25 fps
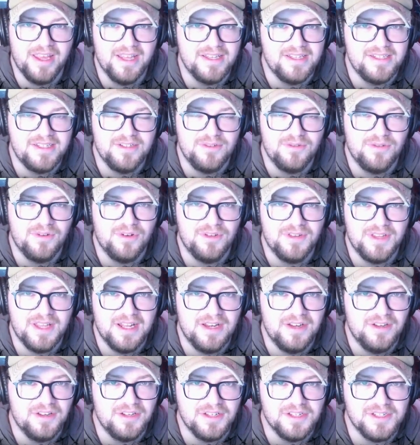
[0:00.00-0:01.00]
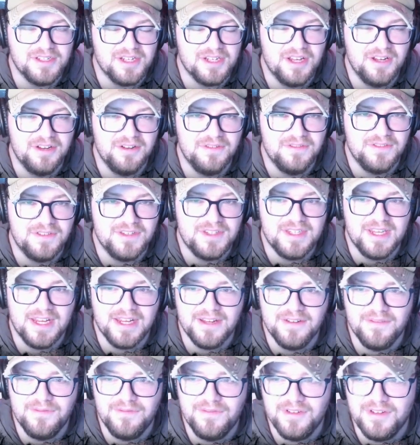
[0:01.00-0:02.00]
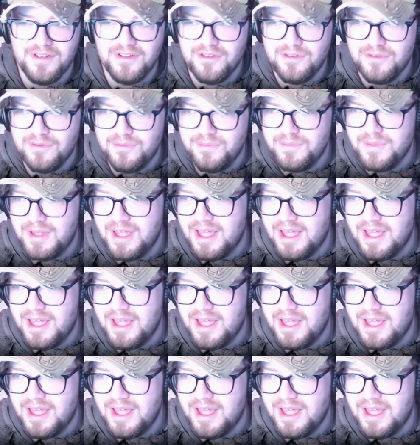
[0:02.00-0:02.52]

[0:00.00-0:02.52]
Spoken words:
It's still got that look and tone of the second film.